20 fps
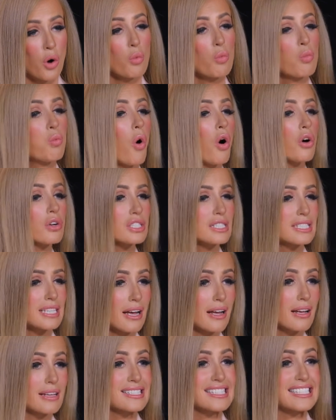What
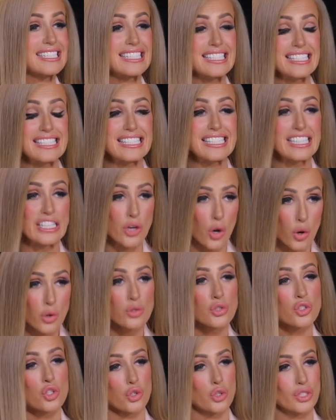does
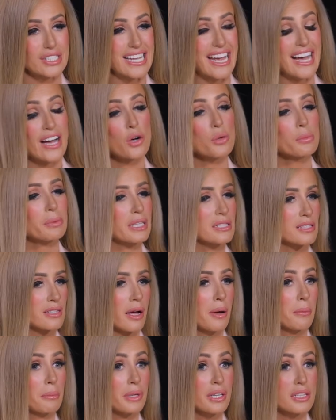DCO do to help these
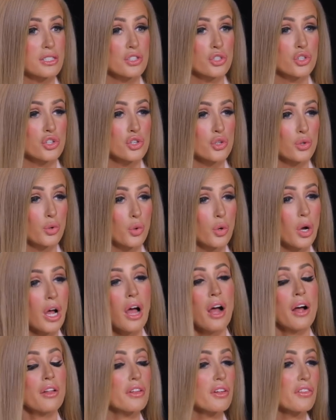companies ensure
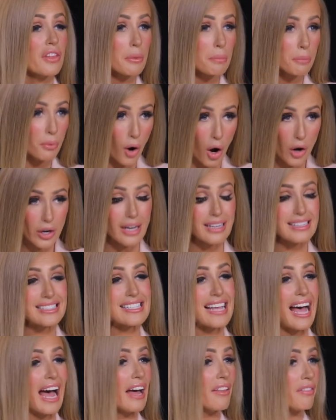that their
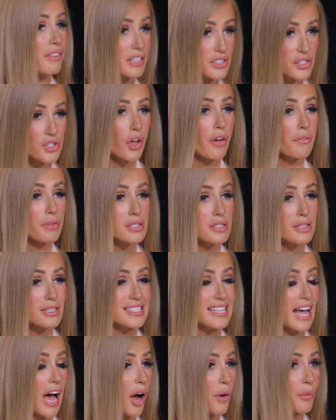products and their
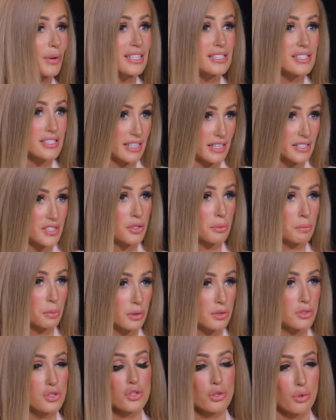services are
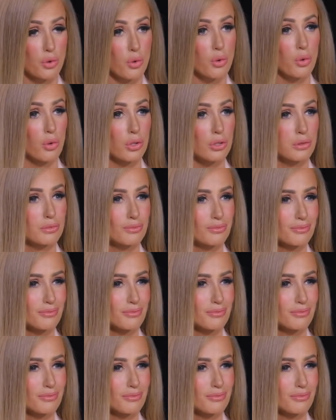accessible to all?